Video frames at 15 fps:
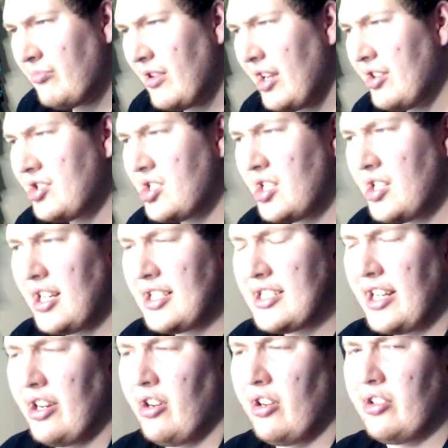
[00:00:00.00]
Here's the next
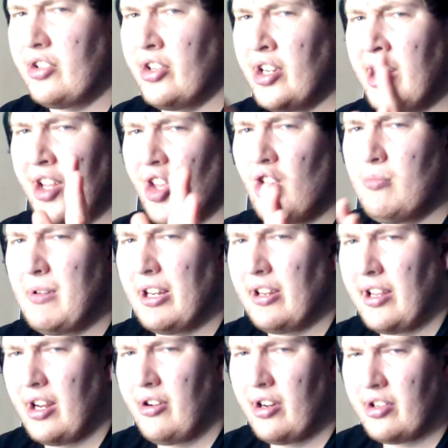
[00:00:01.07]
character, a human
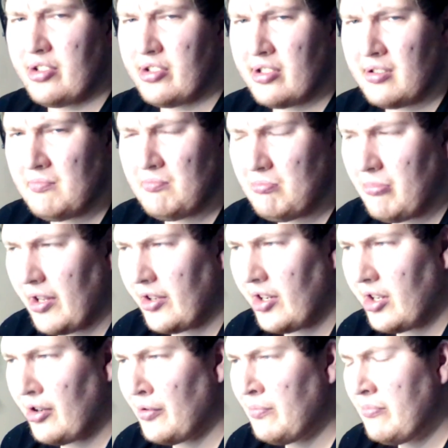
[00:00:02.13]
character, you
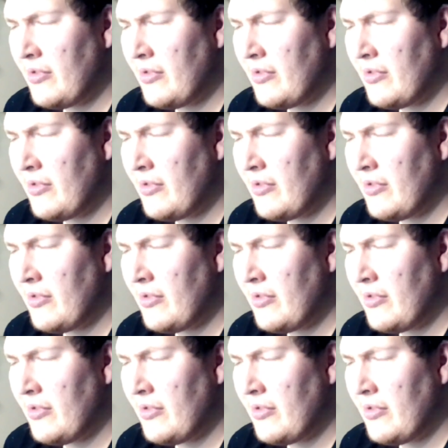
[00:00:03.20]
know.